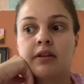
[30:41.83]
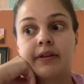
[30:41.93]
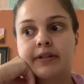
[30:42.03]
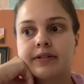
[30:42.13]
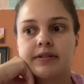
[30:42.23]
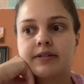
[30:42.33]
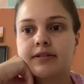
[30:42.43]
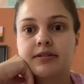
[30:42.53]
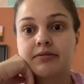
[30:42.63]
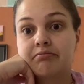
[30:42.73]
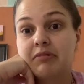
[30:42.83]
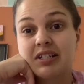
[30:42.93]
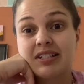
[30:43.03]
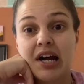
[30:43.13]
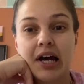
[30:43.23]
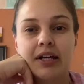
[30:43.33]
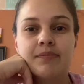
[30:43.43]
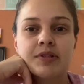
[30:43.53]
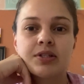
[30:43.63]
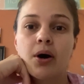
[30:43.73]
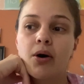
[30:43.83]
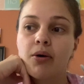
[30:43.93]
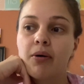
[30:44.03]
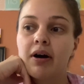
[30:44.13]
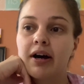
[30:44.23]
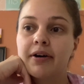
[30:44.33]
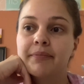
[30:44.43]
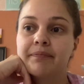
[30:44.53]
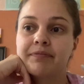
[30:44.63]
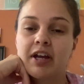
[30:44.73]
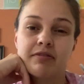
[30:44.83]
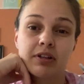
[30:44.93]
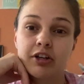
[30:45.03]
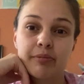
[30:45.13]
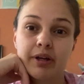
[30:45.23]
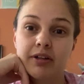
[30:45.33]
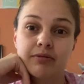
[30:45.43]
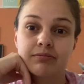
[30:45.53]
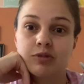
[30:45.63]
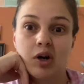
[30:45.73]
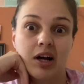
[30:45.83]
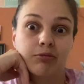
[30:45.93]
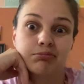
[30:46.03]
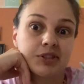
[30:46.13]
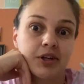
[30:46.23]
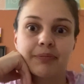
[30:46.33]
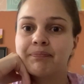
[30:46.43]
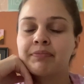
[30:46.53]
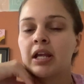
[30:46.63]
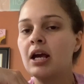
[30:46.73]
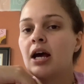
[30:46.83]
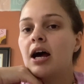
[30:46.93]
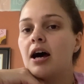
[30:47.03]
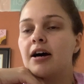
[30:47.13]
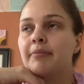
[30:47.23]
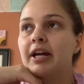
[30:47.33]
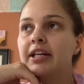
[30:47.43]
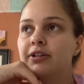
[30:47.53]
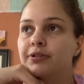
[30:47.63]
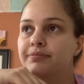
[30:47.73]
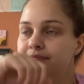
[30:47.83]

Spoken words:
this time, so every little bit will help. So anywho,